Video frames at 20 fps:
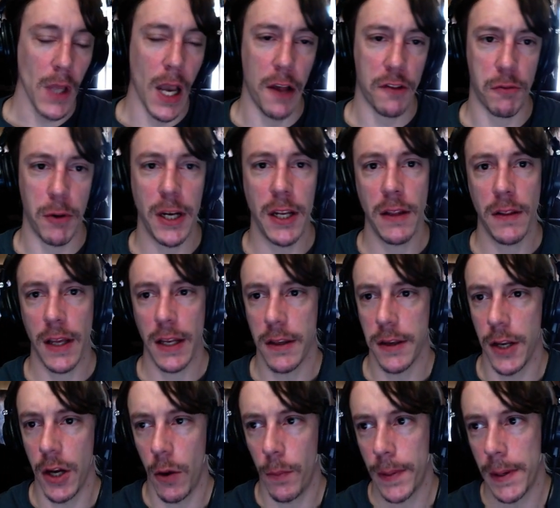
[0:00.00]
I was reading
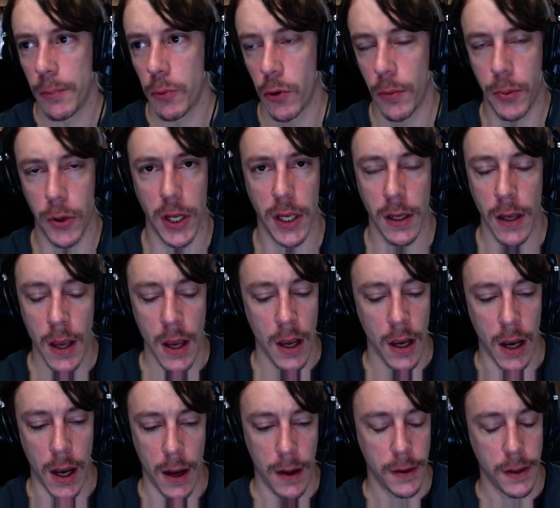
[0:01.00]
that, you know, people were putting,
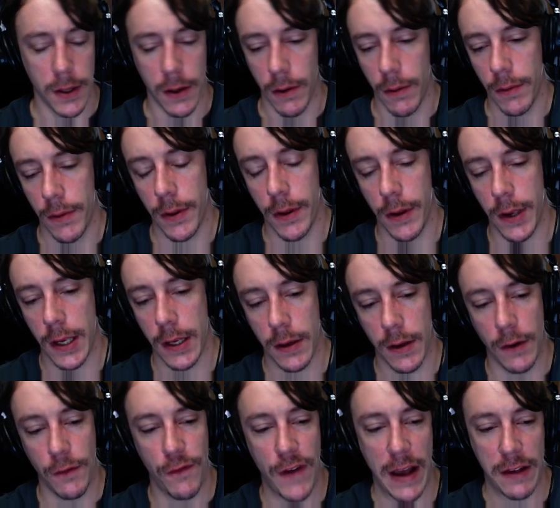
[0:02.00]
uh, you know,
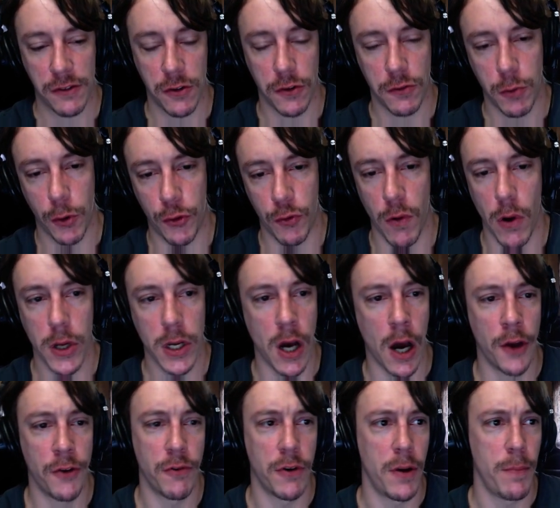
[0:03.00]
investors were throwing one
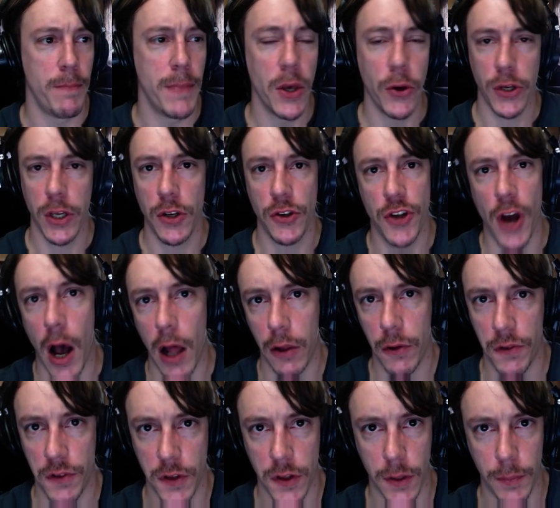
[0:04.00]
hundred million
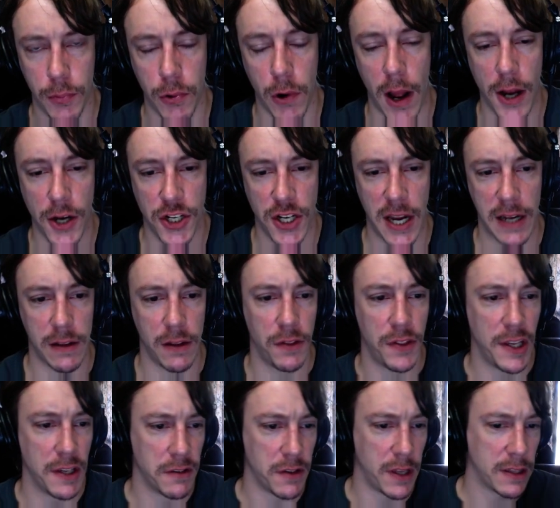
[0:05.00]
dollars at the project and
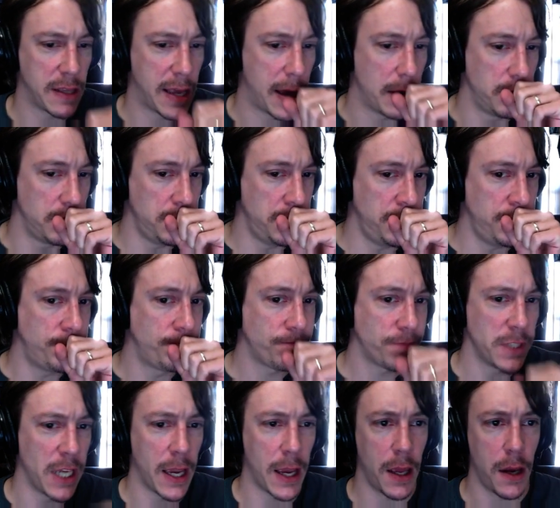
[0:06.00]
things like that.
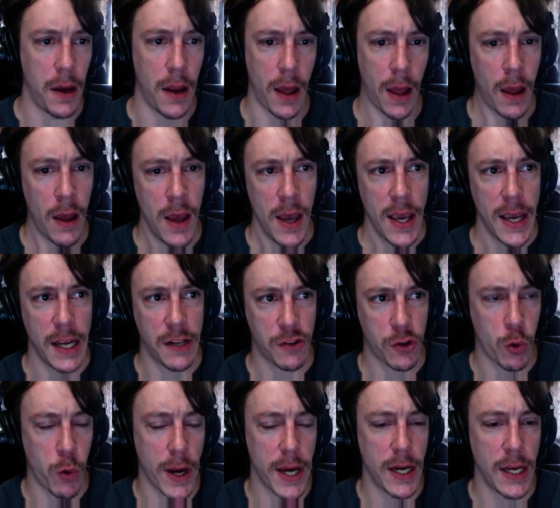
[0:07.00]
And uh, it's
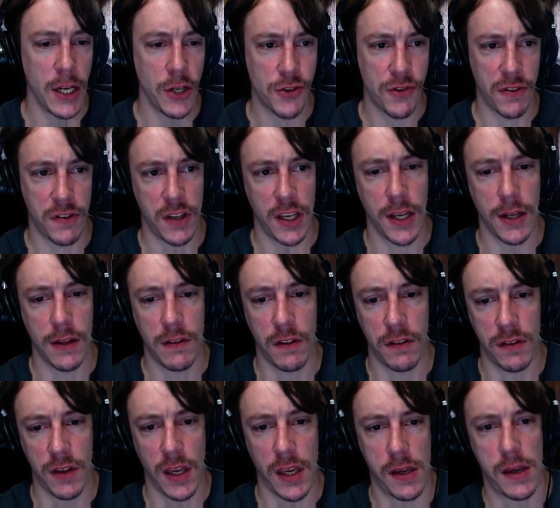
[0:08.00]
quite interesting to
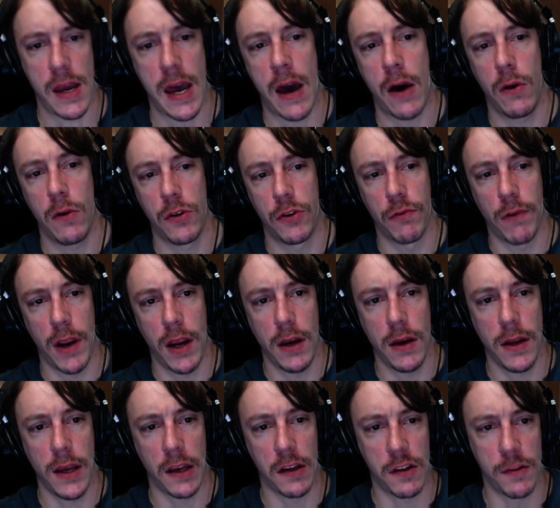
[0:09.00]
see how
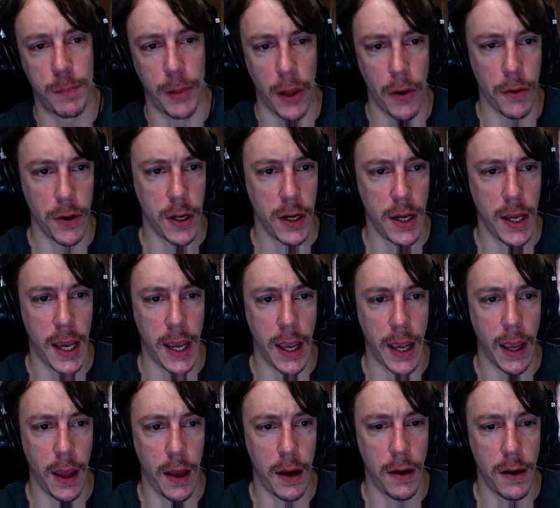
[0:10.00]
Grin exploded
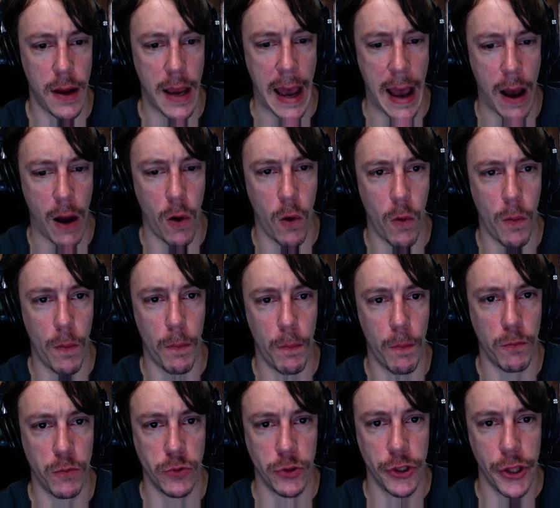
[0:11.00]
and how
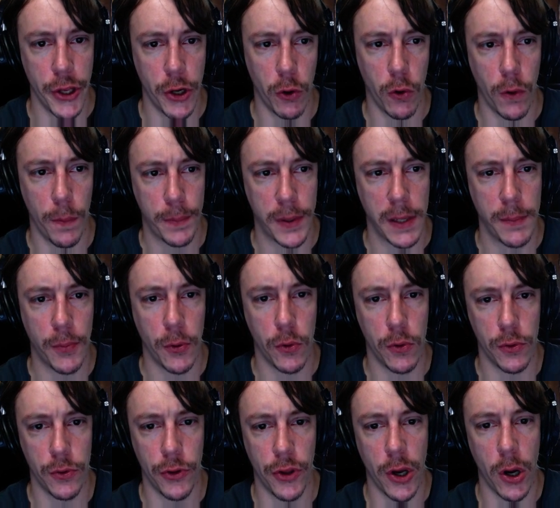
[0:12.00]
little
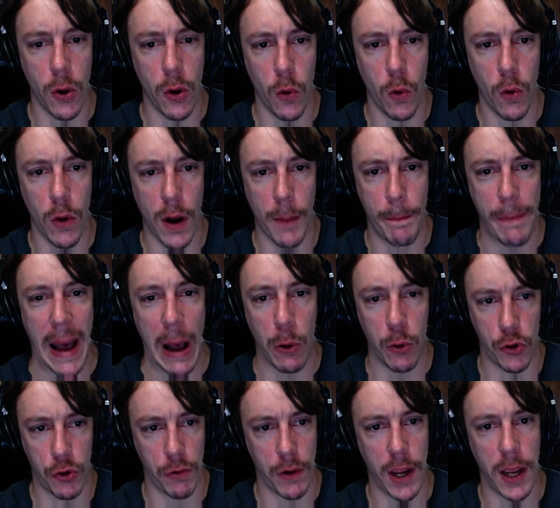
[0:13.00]
people know
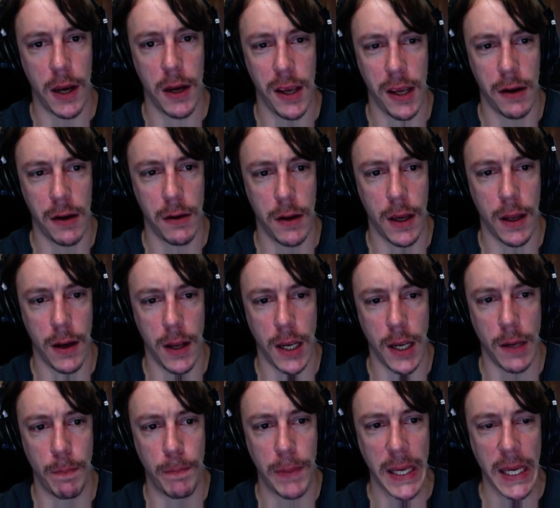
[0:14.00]
about Grin and, and,
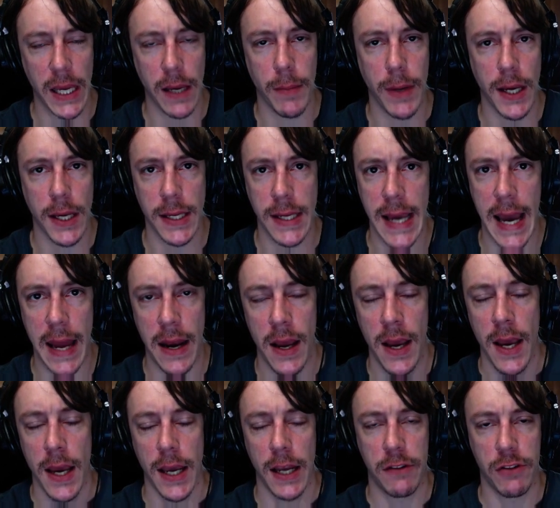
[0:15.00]
and Beam, yet
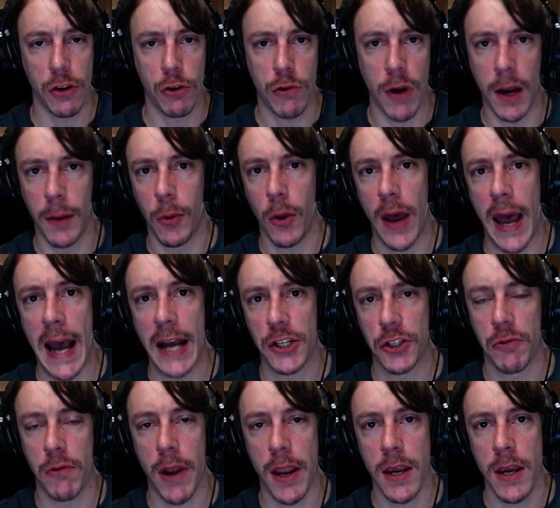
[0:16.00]
its incredible
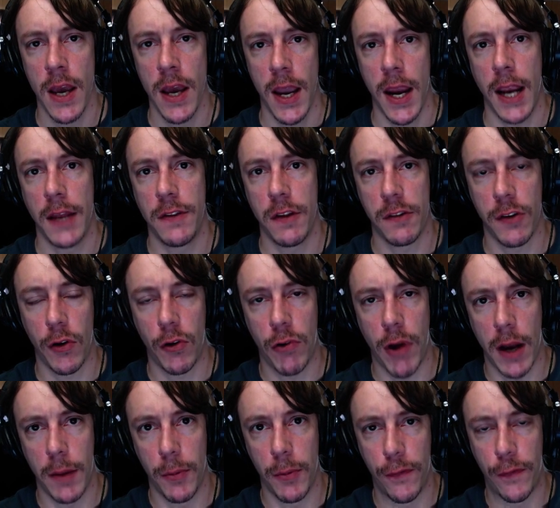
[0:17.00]
hash rate and this
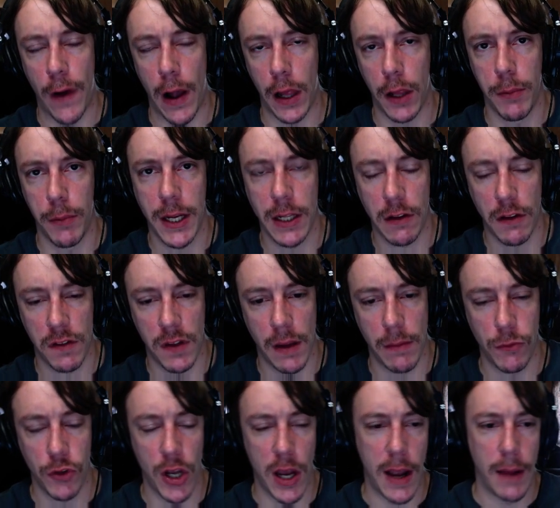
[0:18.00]
incredible following at the
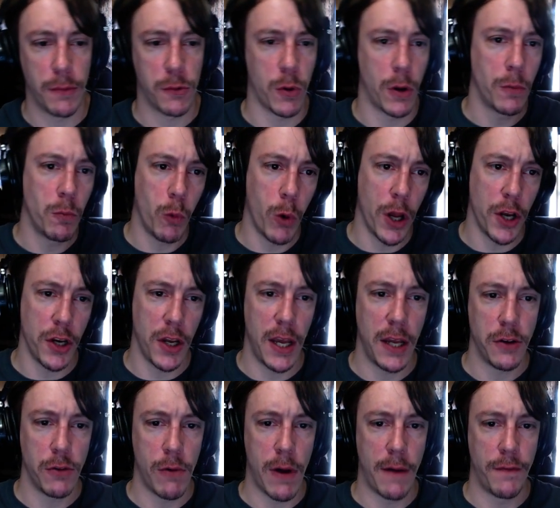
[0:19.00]
same time. So on one
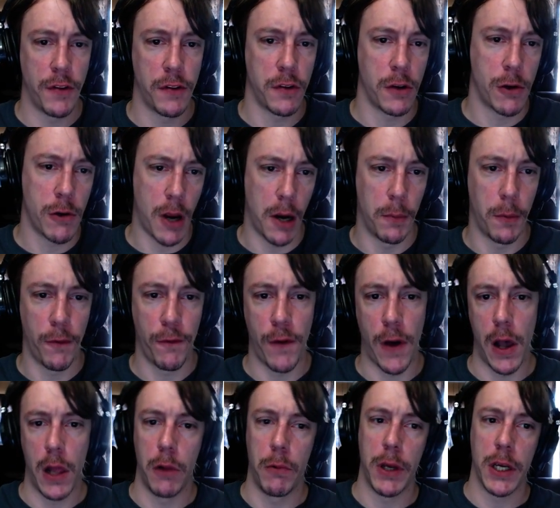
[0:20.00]
end, you have this incredible
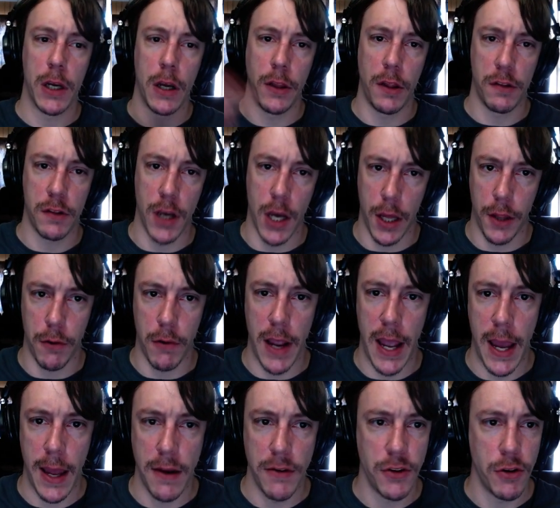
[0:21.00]
following. On this other
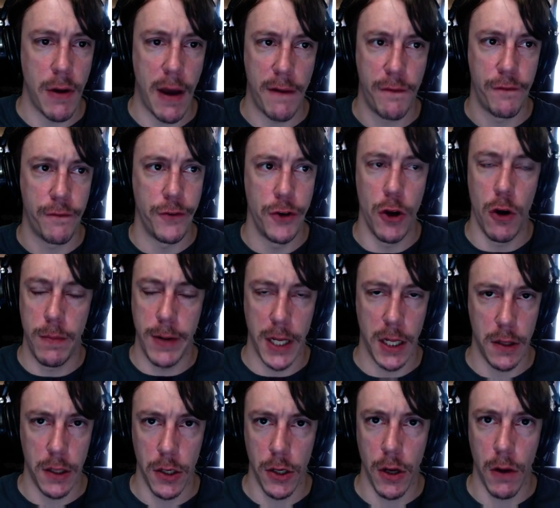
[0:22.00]
end, you have
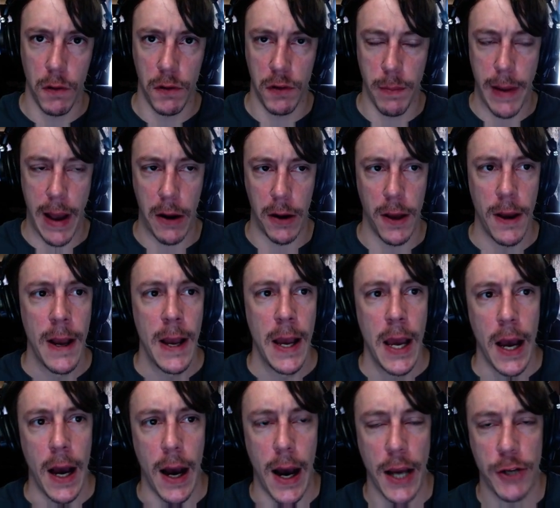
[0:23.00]
nobody that knows about it.
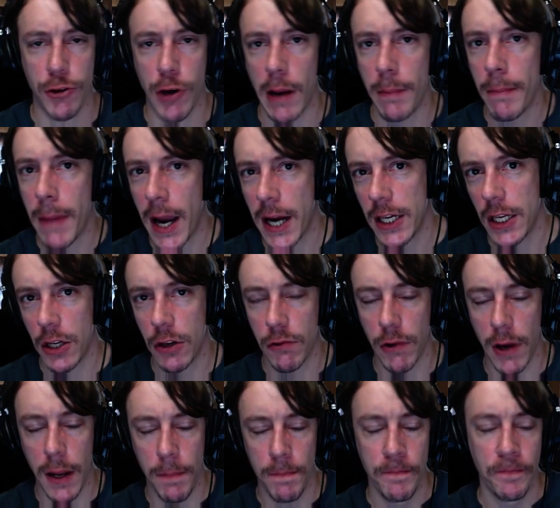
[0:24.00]
Uh, I tried mining
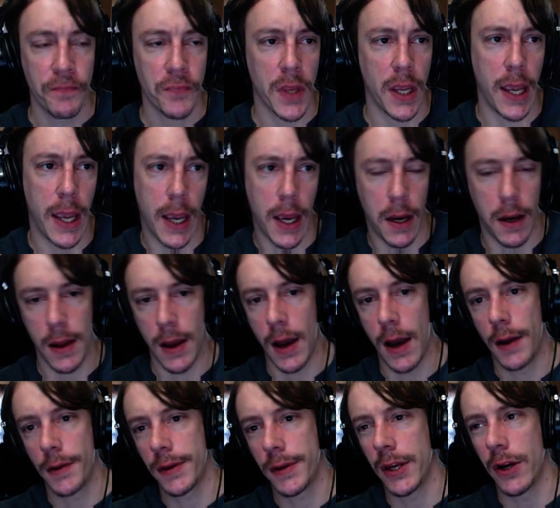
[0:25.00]
Grin and,
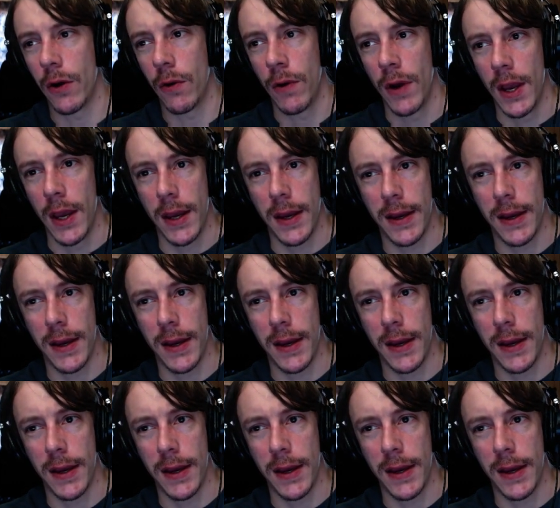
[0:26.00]
uh, you know,